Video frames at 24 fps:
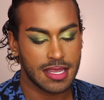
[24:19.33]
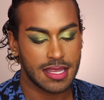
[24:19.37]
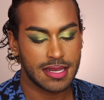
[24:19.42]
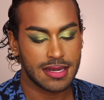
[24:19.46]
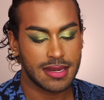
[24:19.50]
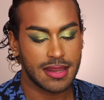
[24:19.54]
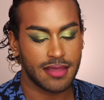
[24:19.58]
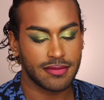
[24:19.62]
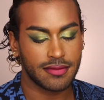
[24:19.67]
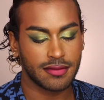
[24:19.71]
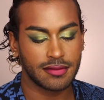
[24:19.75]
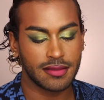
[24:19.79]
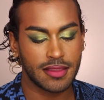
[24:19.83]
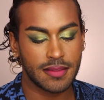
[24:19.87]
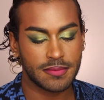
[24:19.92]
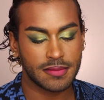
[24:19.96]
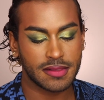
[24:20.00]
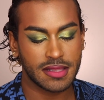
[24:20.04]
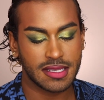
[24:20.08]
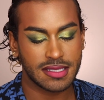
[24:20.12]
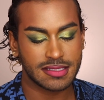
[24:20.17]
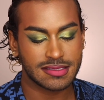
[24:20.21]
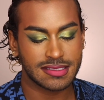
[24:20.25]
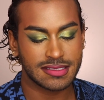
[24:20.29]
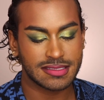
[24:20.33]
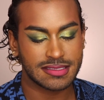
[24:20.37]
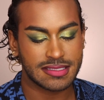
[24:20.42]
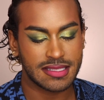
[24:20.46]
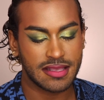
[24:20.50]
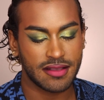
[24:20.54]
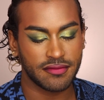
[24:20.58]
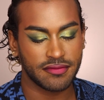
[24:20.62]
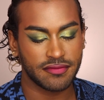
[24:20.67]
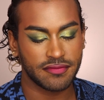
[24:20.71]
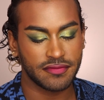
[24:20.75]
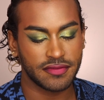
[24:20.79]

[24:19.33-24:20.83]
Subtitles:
Now the lip gloss itself